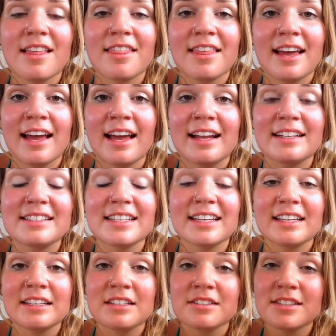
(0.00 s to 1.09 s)
that
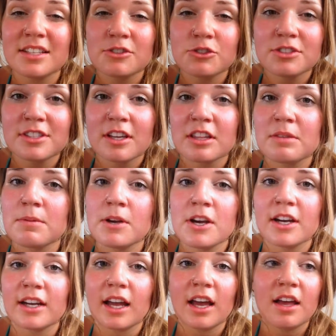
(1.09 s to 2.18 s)
in Central South
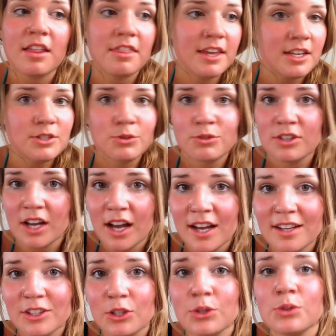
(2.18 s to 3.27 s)
America, they do
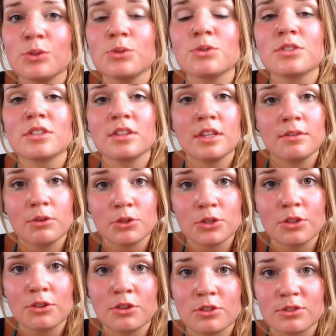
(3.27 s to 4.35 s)
not use the
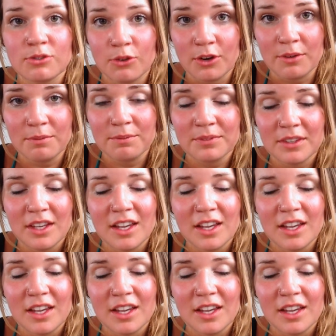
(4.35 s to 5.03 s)
vosotros form,